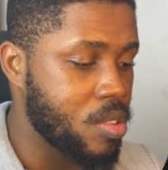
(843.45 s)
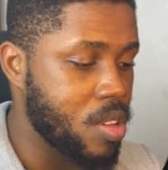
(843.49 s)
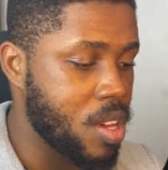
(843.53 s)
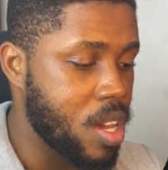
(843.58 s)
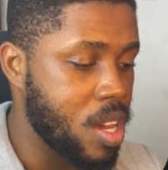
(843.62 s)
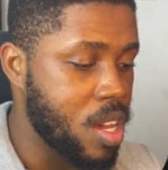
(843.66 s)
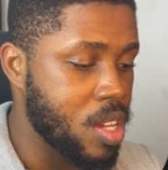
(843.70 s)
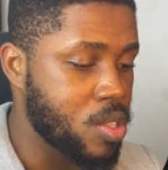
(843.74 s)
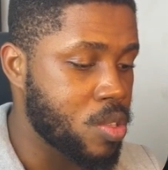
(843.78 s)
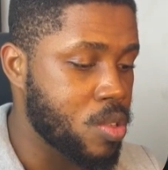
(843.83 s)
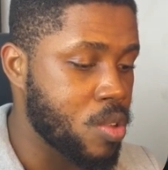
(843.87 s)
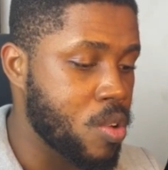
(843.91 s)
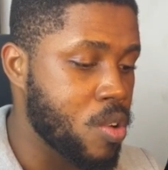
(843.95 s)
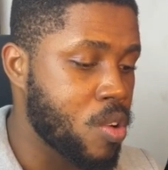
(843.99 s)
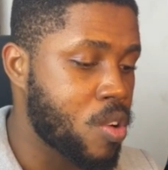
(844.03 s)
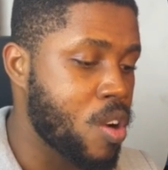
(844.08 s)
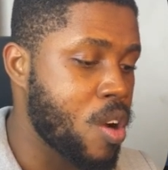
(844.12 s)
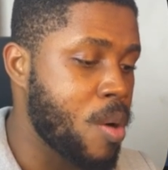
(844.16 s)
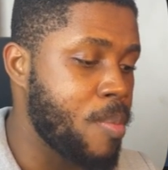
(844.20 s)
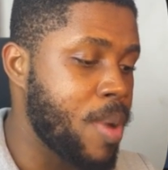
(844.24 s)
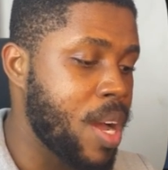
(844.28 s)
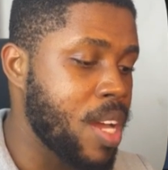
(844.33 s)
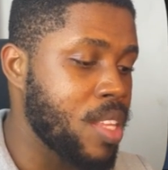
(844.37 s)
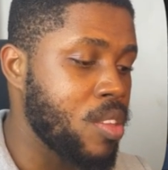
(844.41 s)
Uh, so
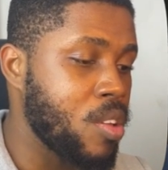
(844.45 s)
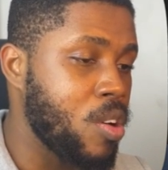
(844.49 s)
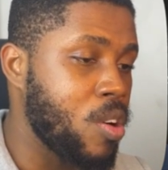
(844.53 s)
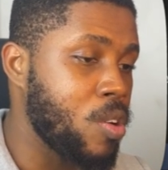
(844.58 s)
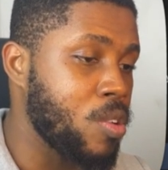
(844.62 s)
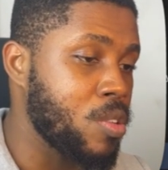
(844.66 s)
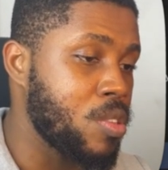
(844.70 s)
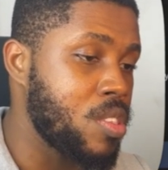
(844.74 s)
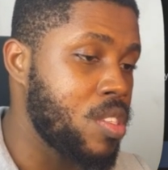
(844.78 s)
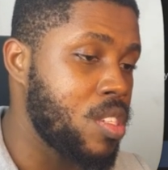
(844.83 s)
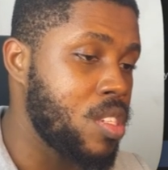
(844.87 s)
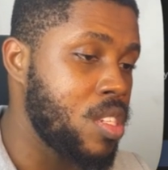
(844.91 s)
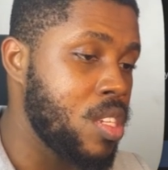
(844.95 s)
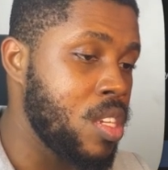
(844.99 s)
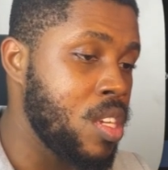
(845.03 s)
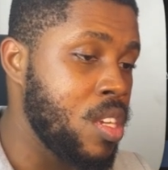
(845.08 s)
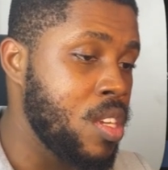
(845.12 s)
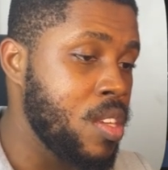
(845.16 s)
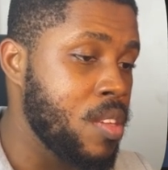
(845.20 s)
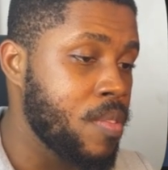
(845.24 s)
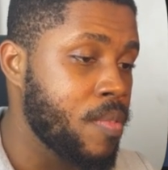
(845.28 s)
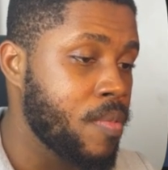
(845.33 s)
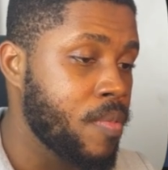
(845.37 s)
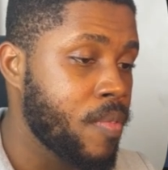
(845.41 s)
Command Alt
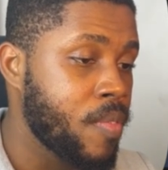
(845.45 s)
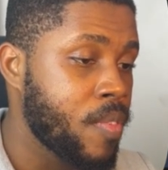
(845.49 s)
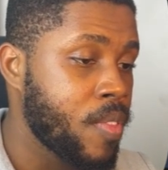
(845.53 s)
T,